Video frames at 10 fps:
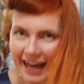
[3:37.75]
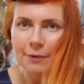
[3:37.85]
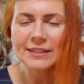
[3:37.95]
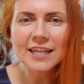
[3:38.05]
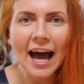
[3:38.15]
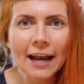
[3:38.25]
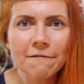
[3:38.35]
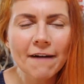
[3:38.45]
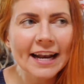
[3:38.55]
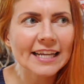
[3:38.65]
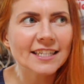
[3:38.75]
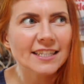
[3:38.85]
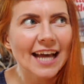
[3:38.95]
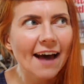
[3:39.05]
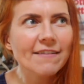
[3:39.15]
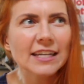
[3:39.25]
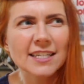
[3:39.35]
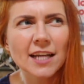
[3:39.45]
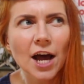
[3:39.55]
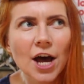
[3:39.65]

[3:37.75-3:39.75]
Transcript: And it was kind of funny because I was having this